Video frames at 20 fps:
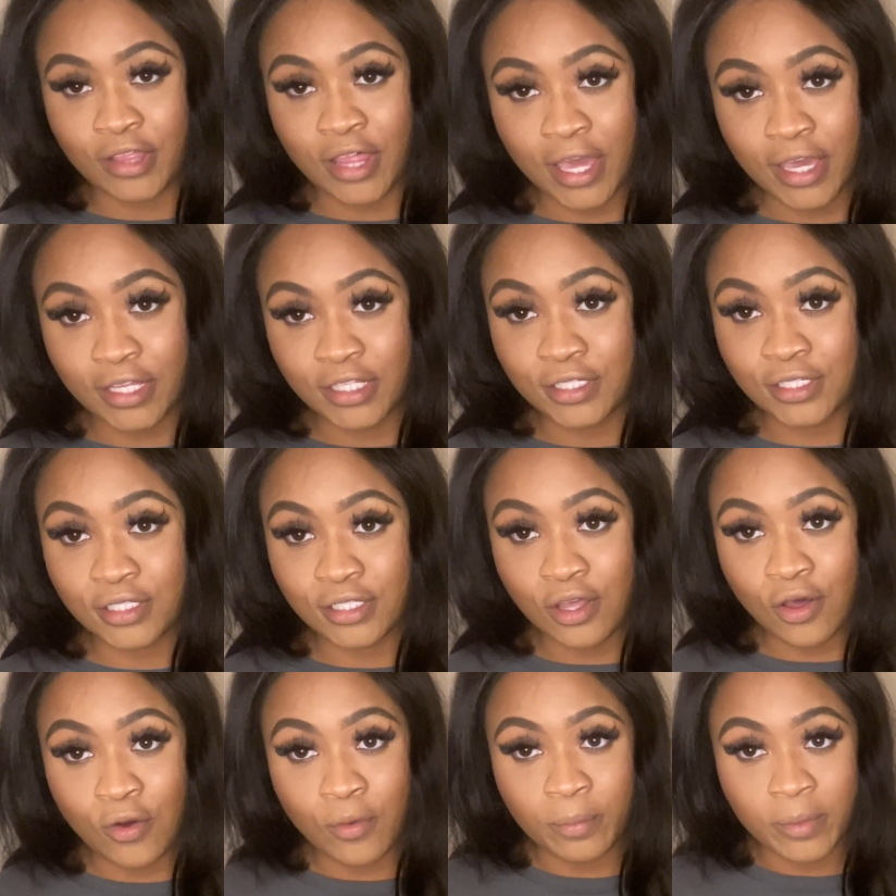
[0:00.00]
Like
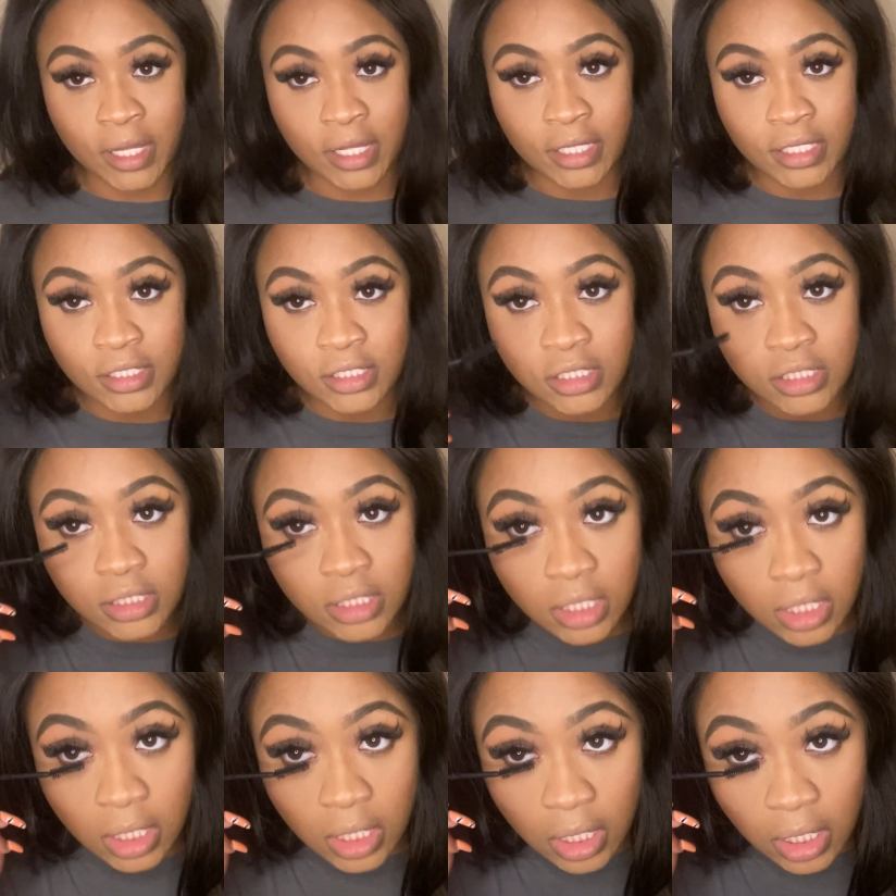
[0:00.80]
so much.
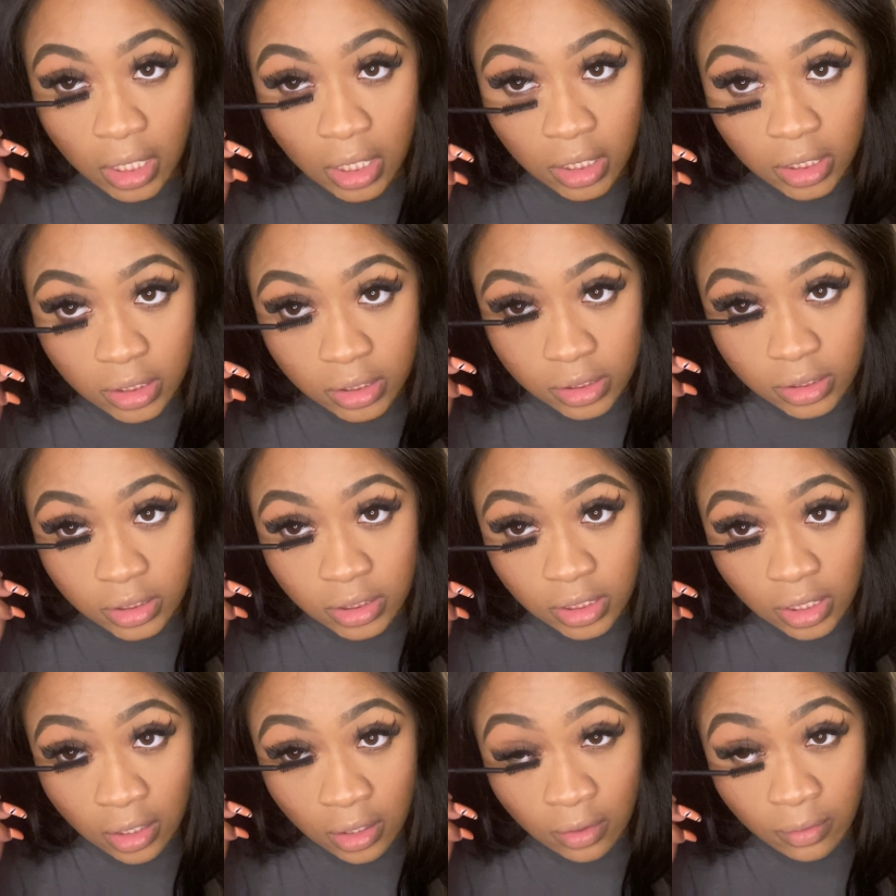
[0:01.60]

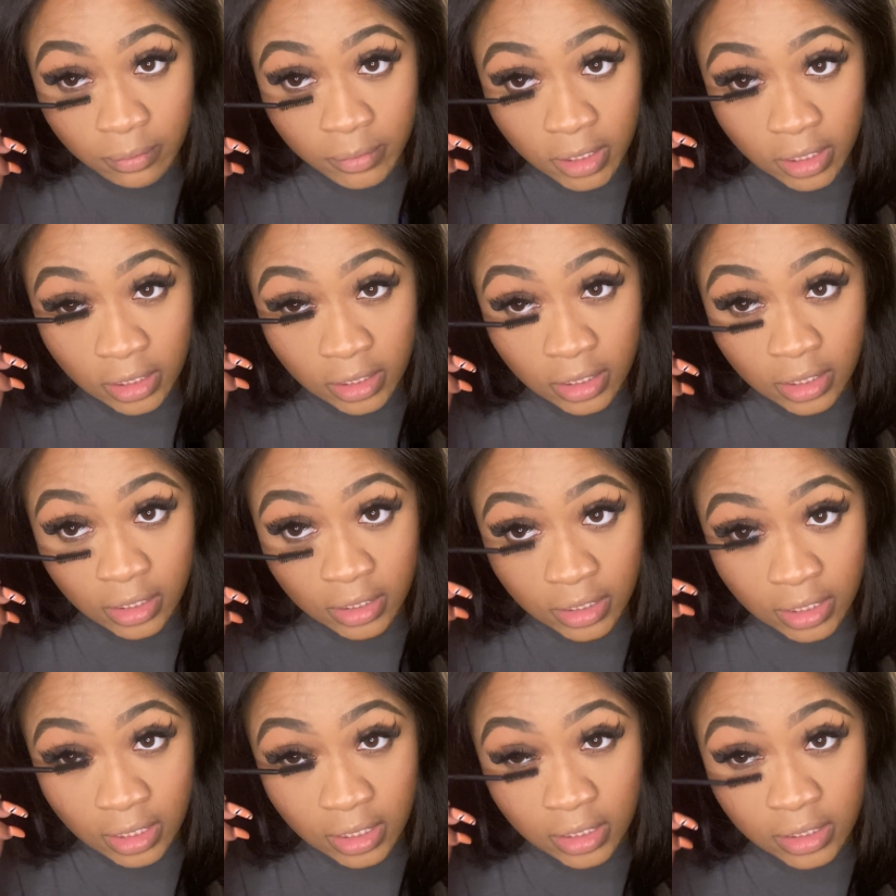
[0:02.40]
So many
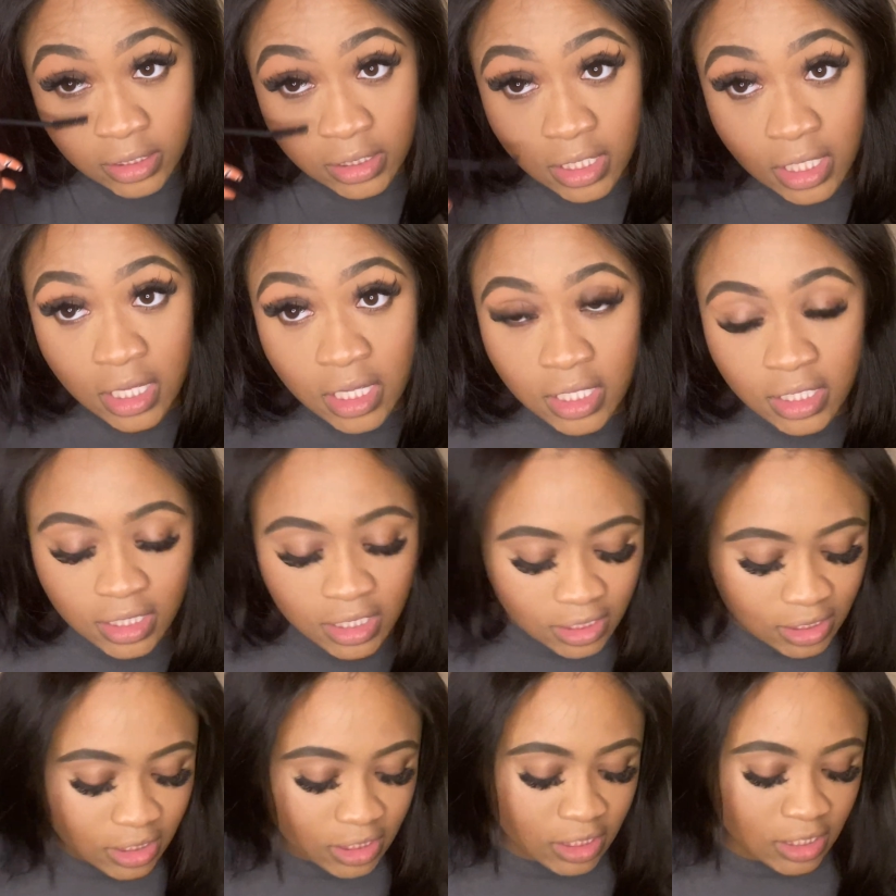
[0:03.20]
good things.
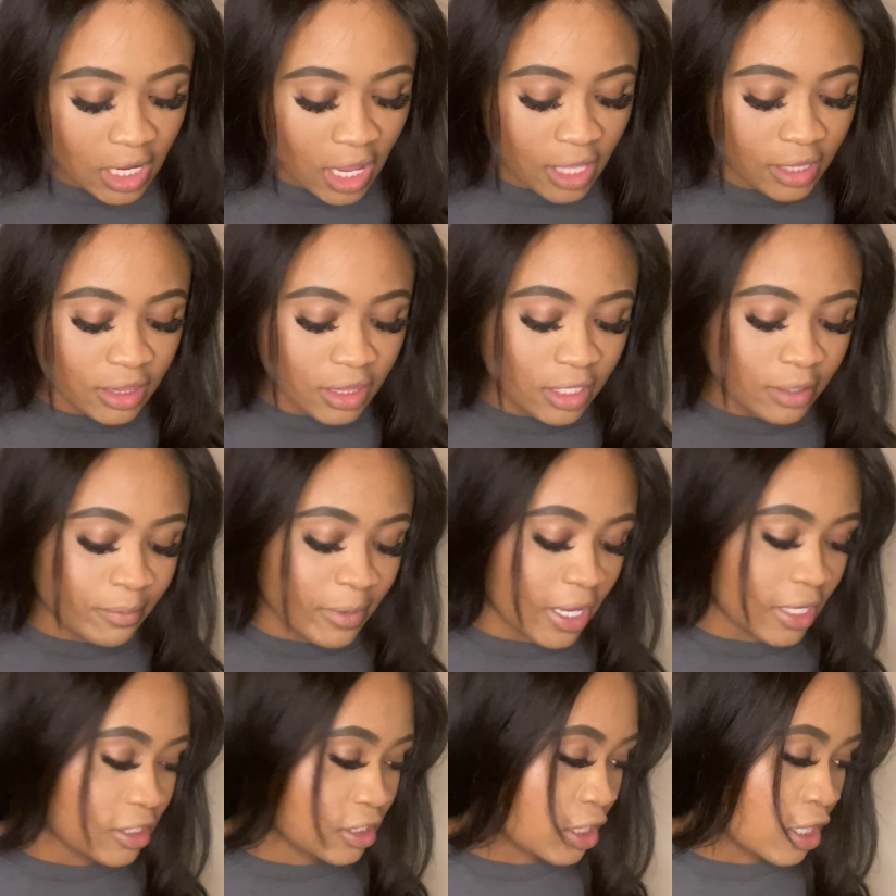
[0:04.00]
This is not the
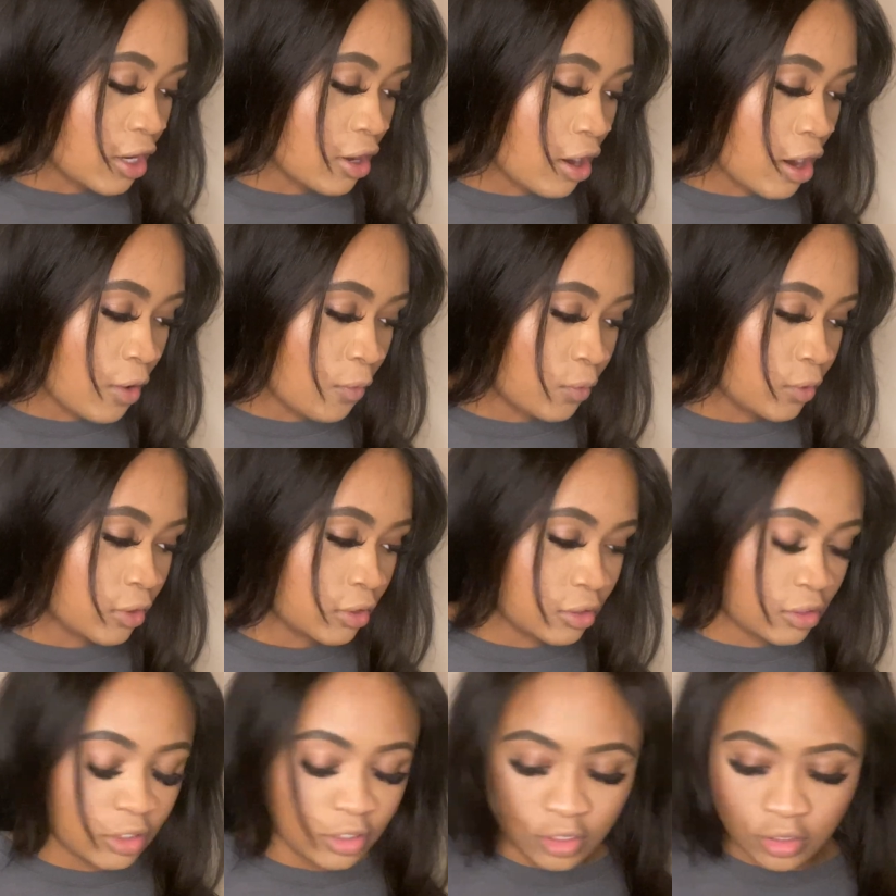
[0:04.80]
mascara I
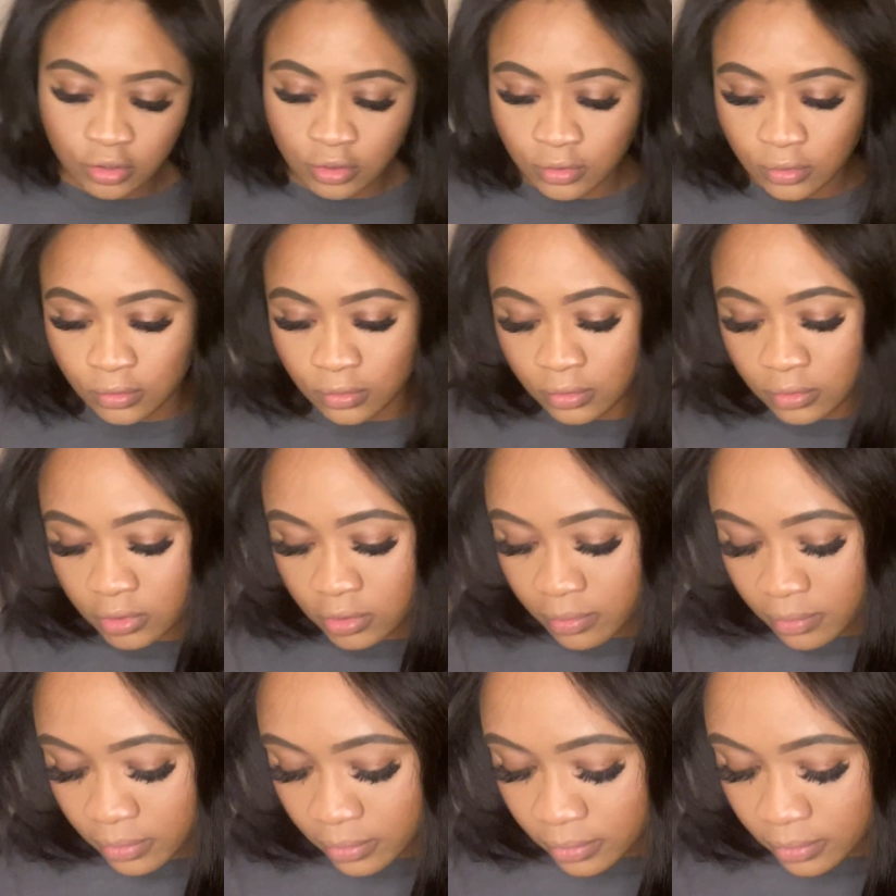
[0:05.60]
wanted to use.